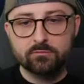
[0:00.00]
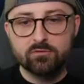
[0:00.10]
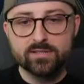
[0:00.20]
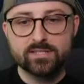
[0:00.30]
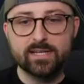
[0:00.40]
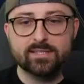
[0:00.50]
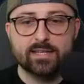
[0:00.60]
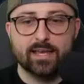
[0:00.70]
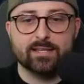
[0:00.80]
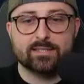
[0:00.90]
Rusty
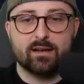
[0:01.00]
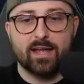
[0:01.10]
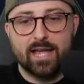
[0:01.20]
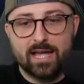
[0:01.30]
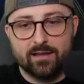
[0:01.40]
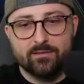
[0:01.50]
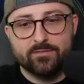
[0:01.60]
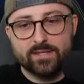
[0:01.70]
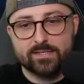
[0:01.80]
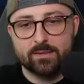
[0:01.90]
says, I
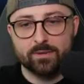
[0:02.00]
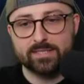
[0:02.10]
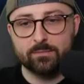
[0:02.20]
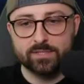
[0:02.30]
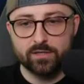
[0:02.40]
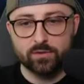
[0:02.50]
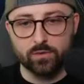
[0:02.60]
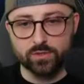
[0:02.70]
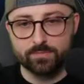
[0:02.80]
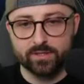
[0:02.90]
have similar team to yours,